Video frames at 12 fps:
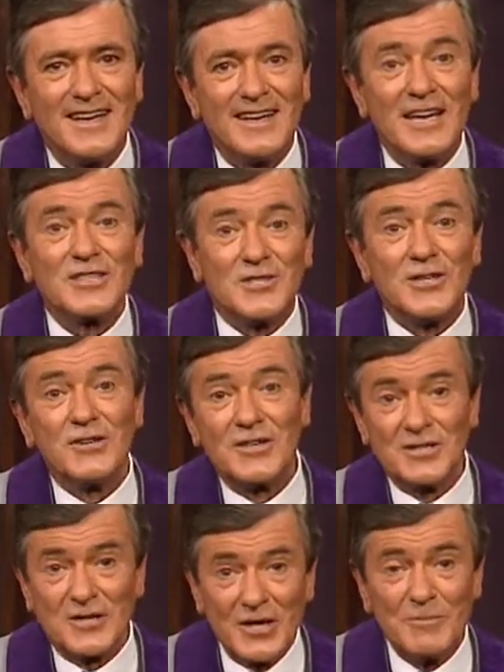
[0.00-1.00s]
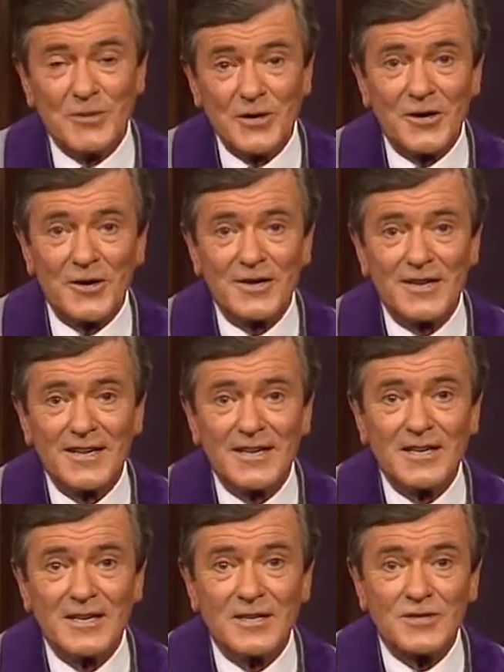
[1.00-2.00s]
Next year is leap year,
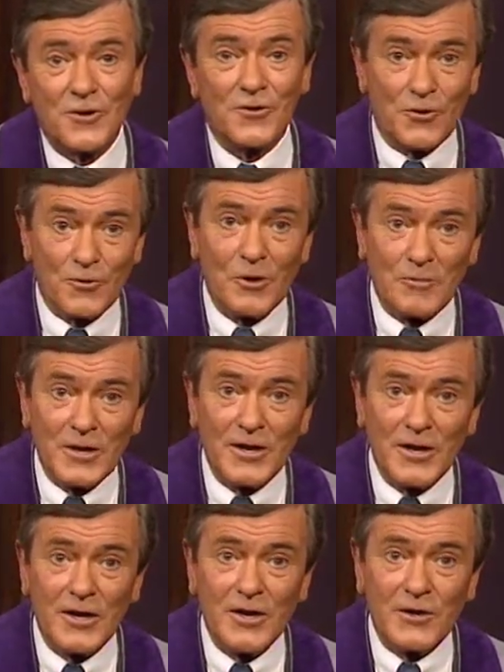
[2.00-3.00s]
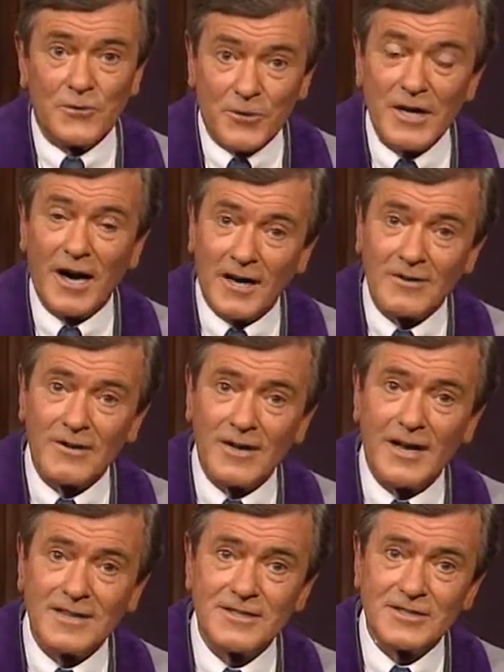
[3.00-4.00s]
so there will be
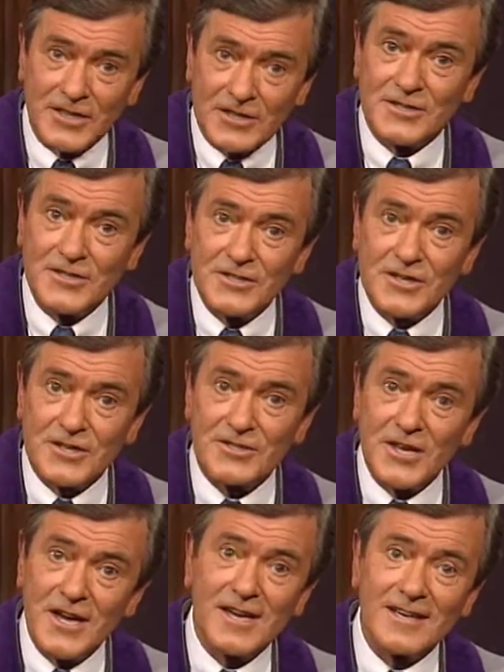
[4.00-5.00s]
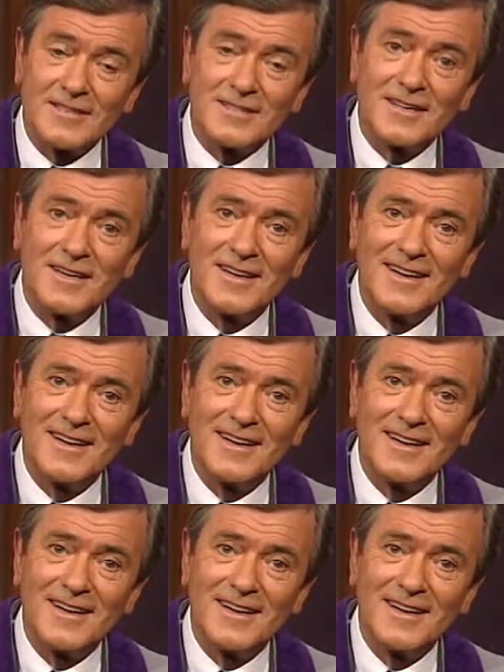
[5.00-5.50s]
366 days.